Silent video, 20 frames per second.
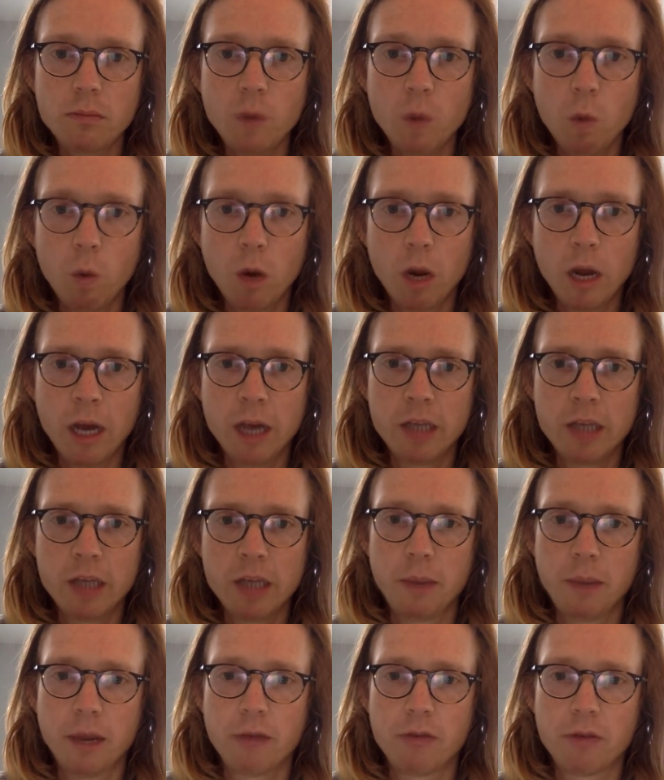what I
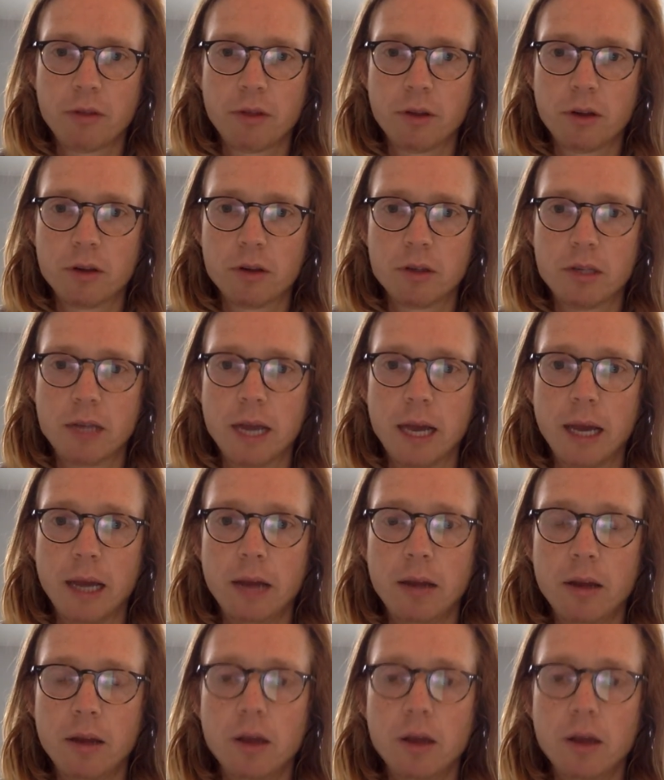expect for Thursday.